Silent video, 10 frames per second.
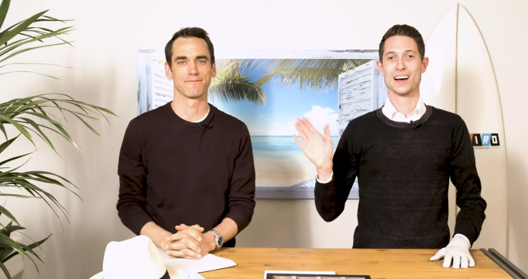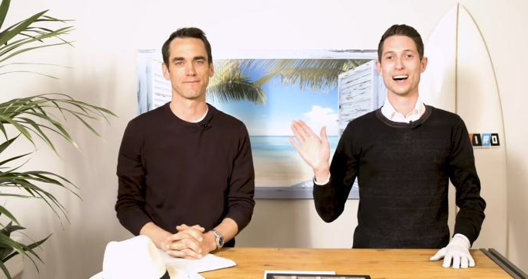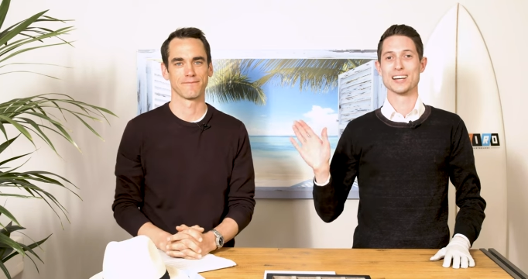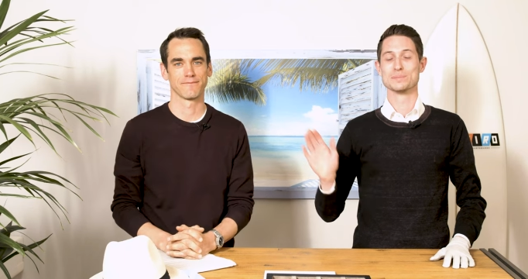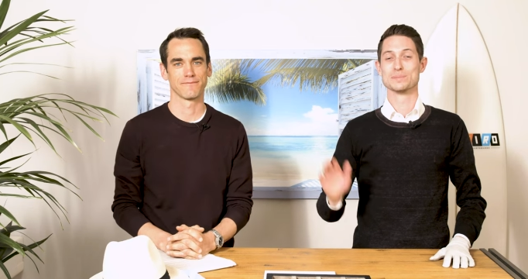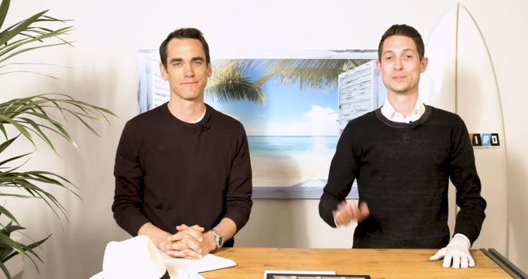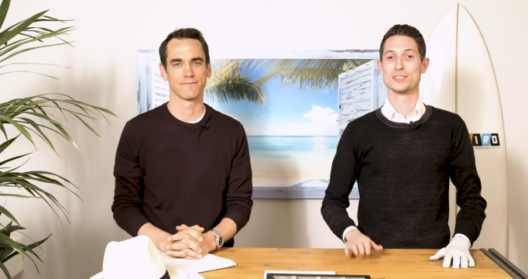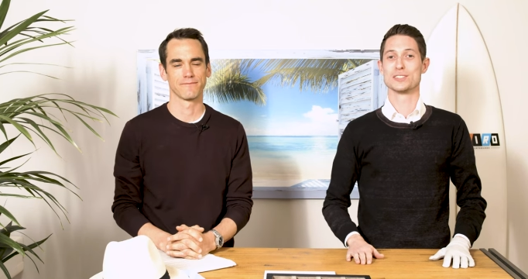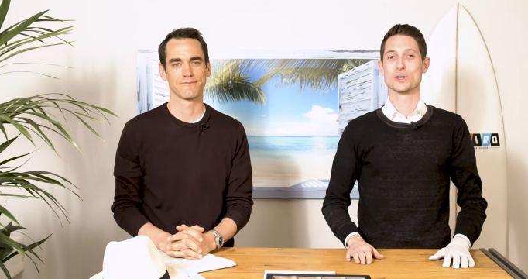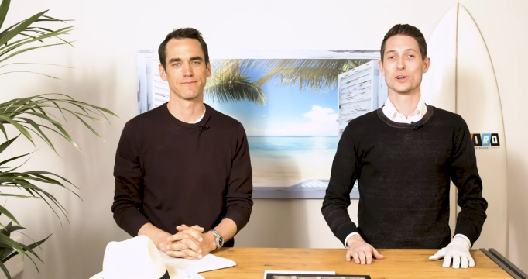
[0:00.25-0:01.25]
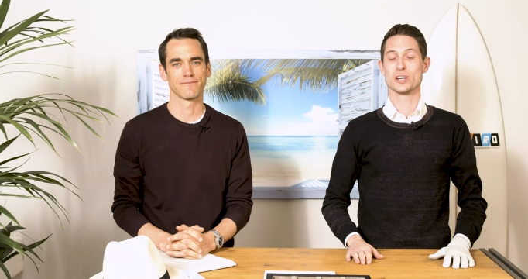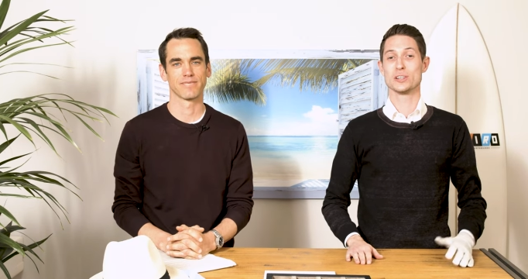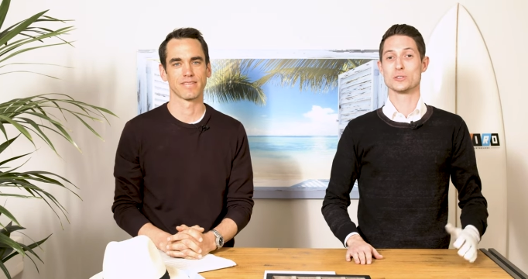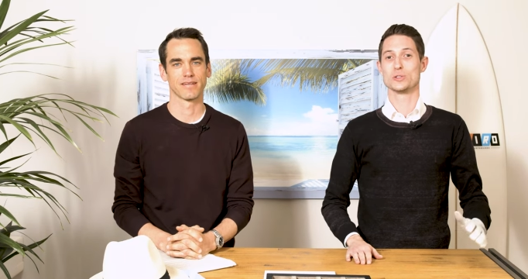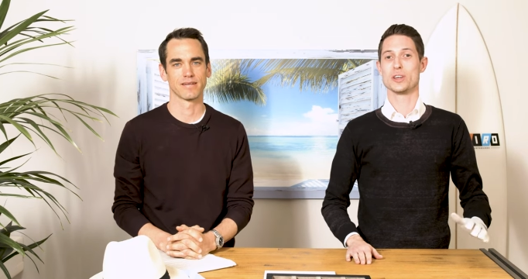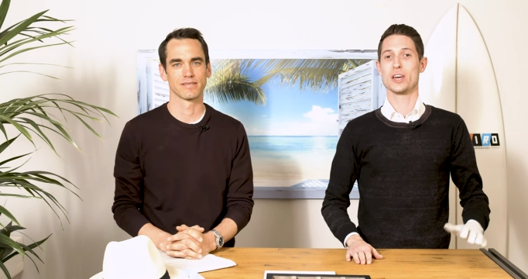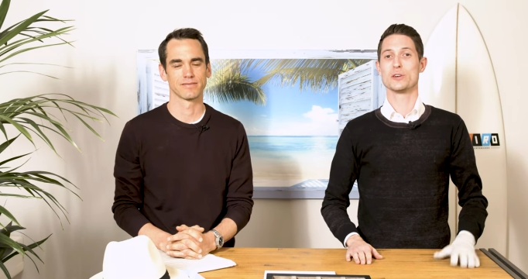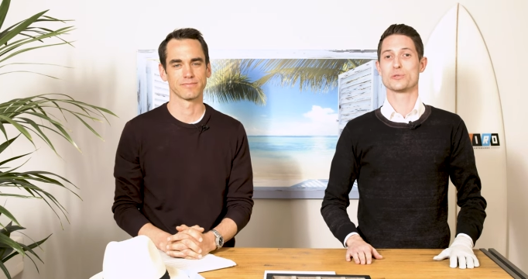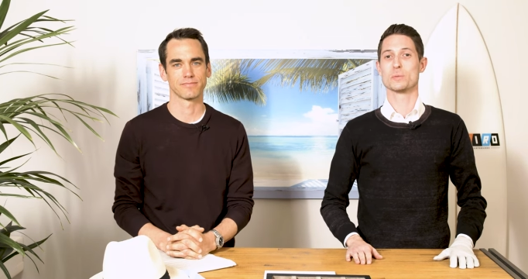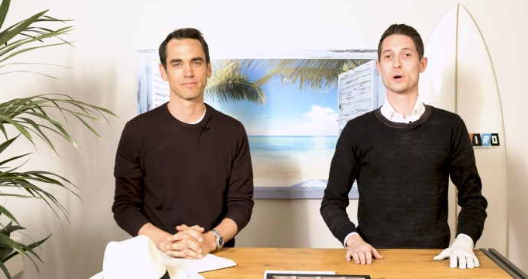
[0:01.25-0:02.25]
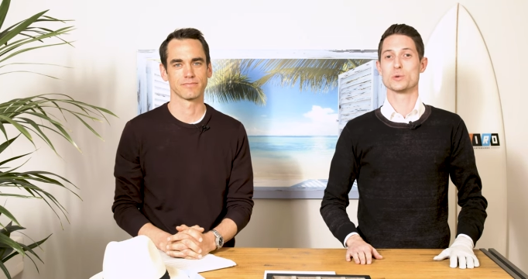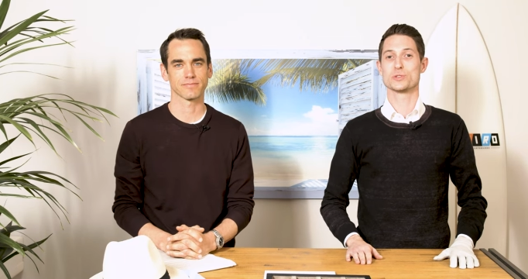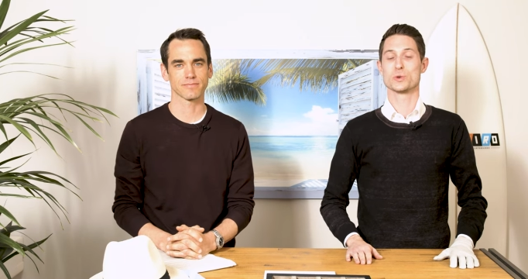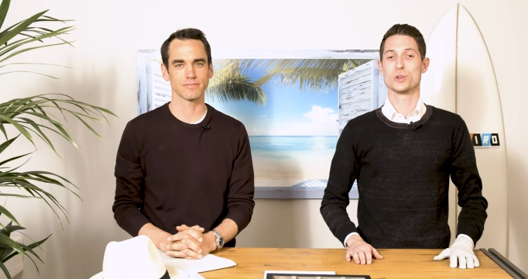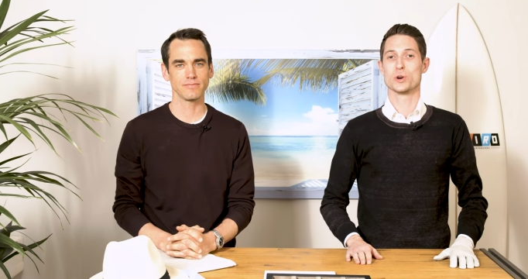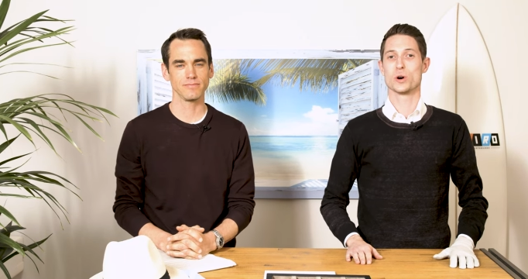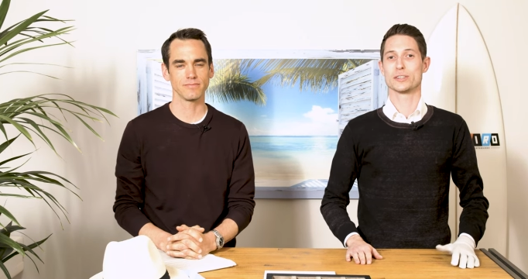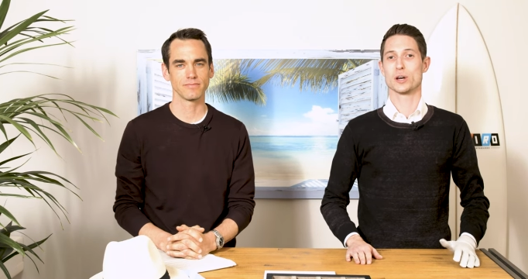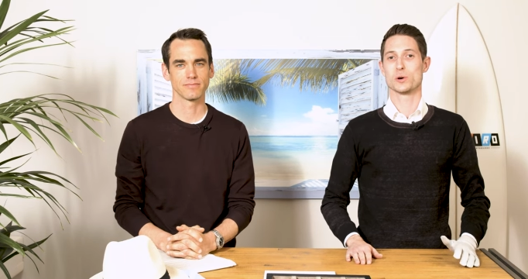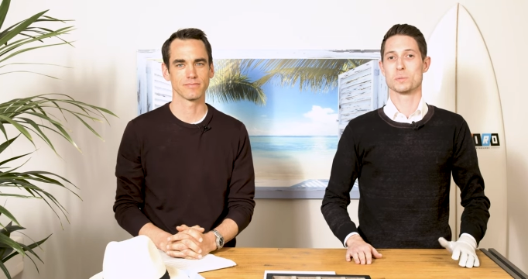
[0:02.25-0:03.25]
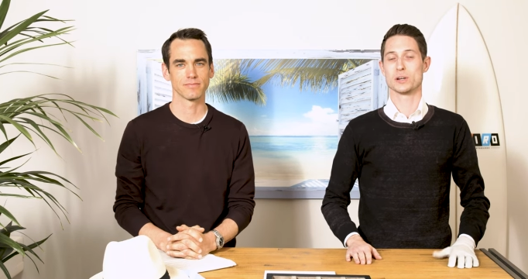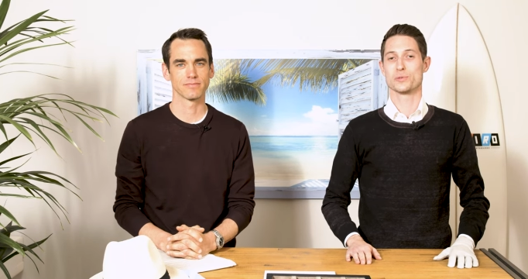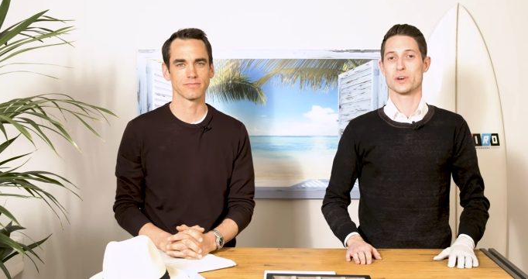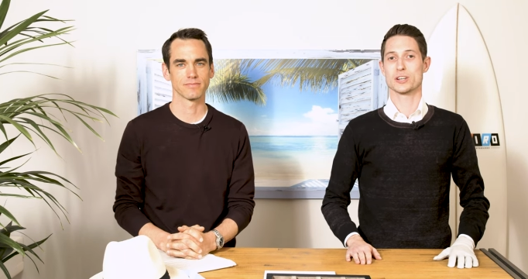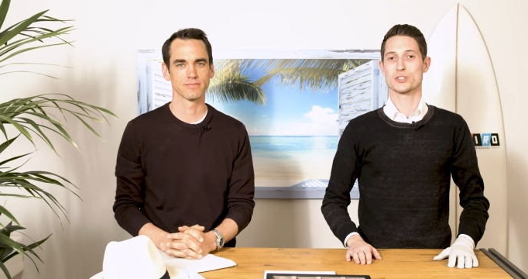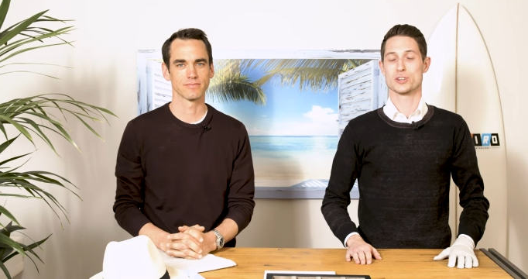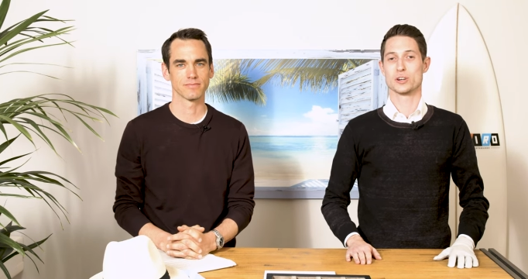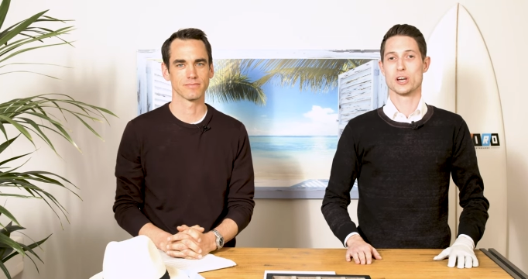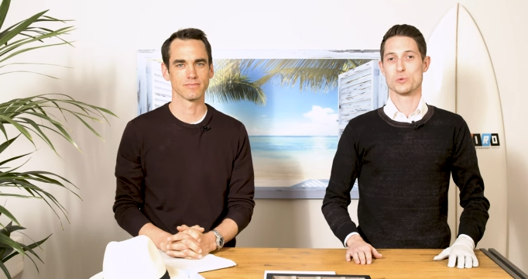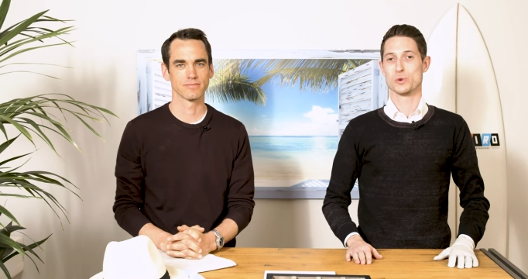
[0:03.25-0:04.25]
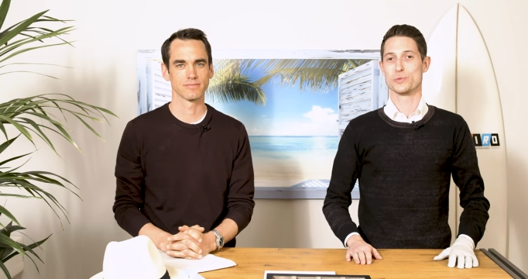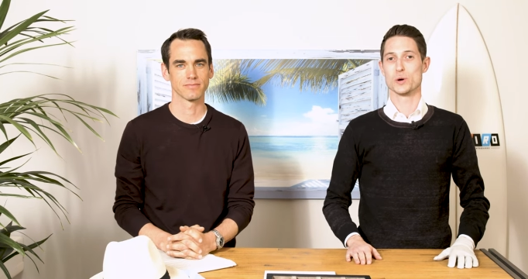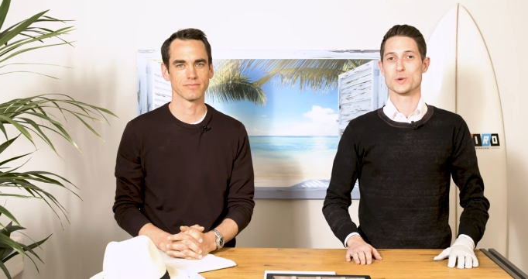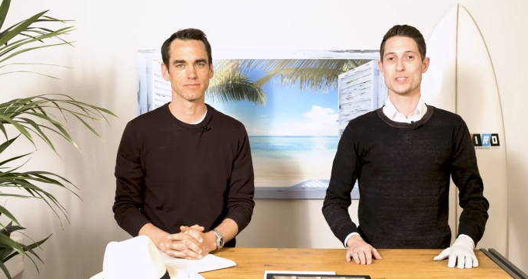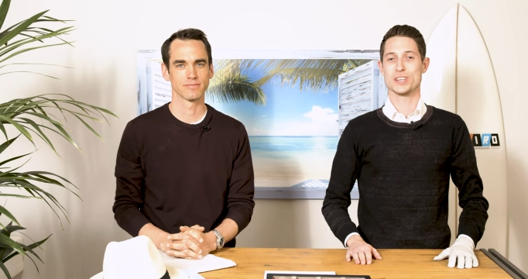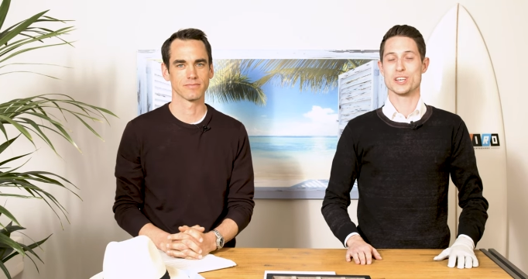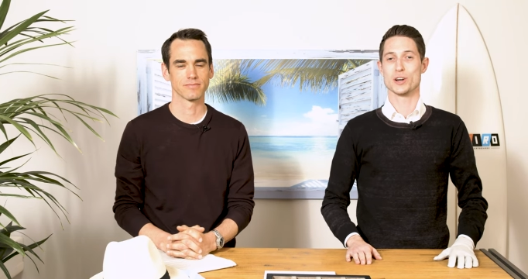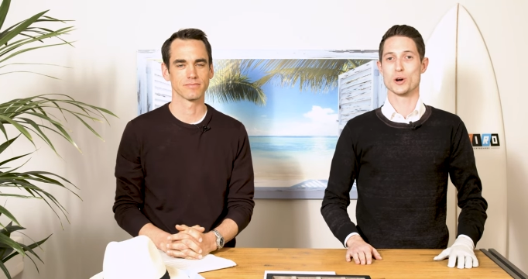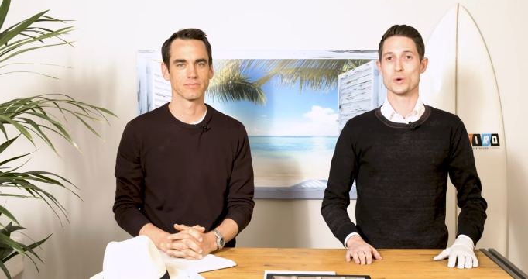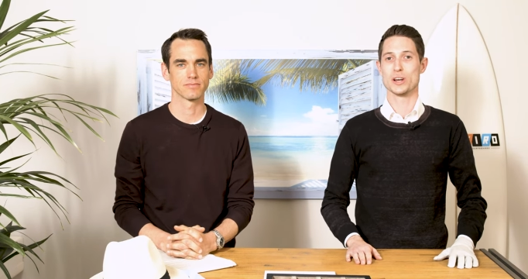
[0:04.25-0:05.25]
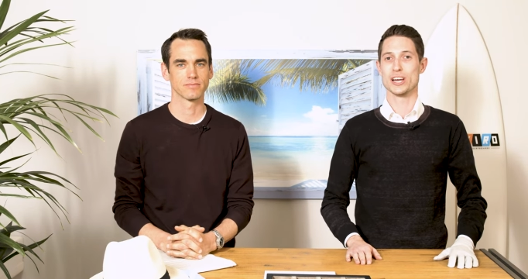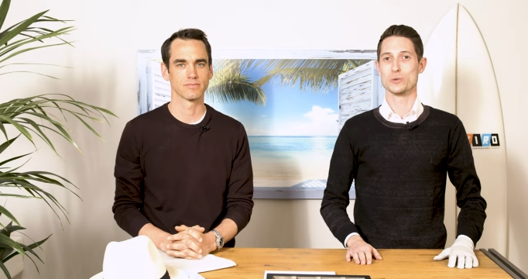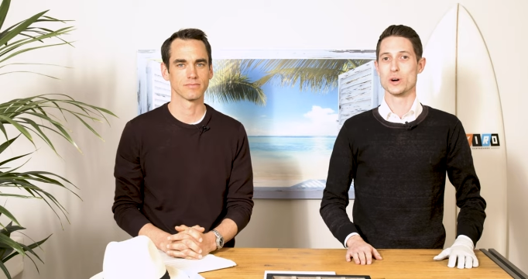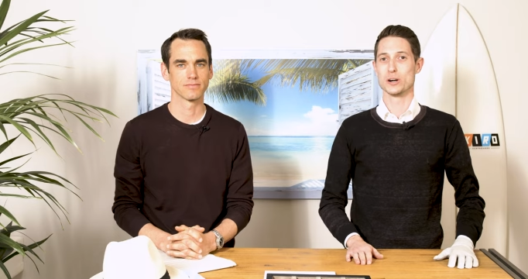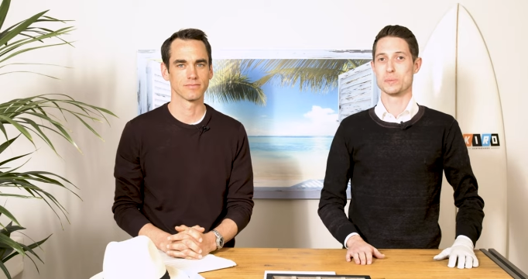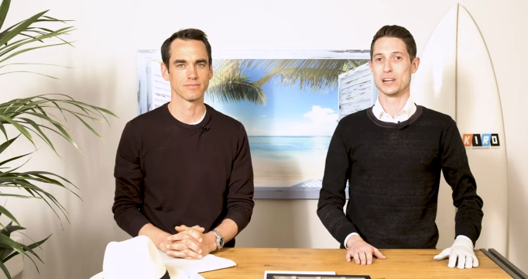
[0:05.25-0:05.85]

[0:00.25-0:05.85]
Speaker 1: Hi, this is Oli, today from our studio at our manufacturer with our C E O Edouard